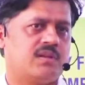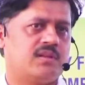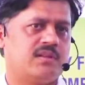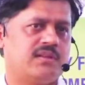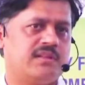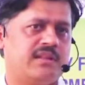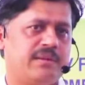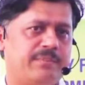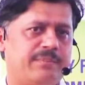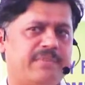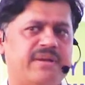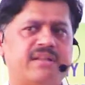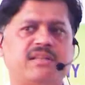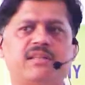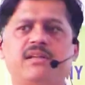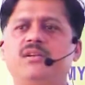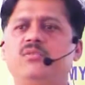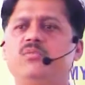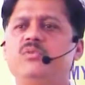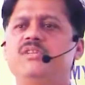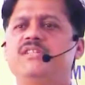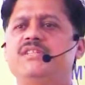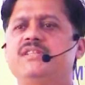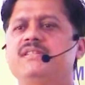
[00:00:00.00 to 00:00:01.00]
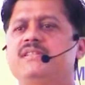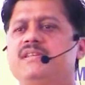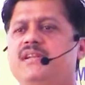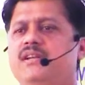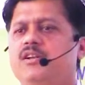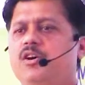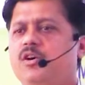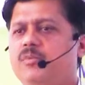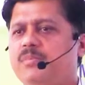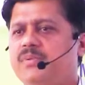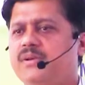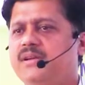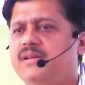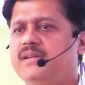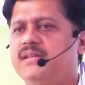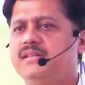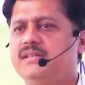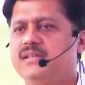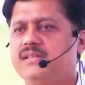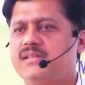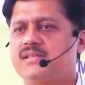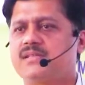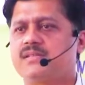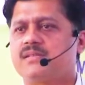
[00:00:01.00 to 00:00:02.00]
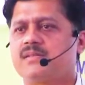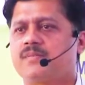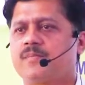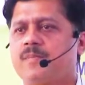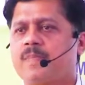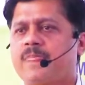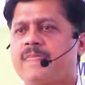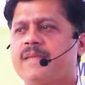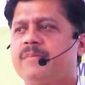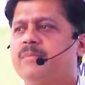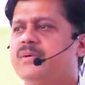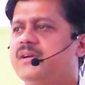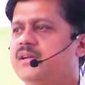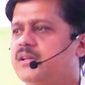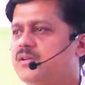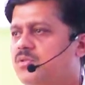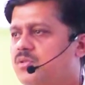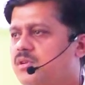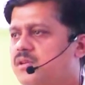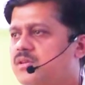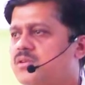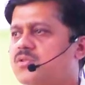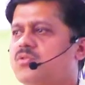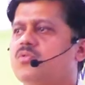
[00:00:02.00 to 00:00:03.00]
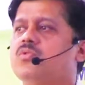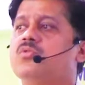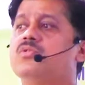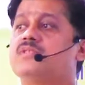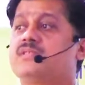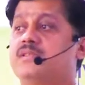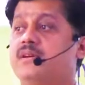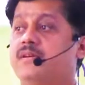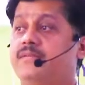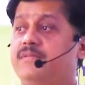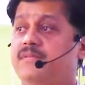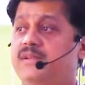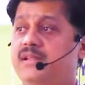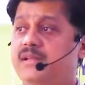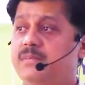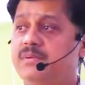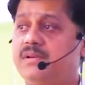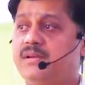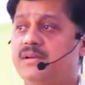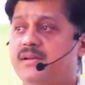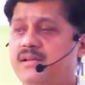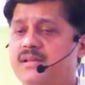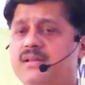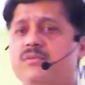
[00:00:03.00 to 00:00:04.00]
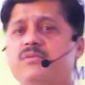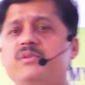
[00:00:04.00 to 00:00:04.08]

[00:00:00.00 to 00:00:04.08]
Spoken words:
the method which is adopted in this particular course of deep learning,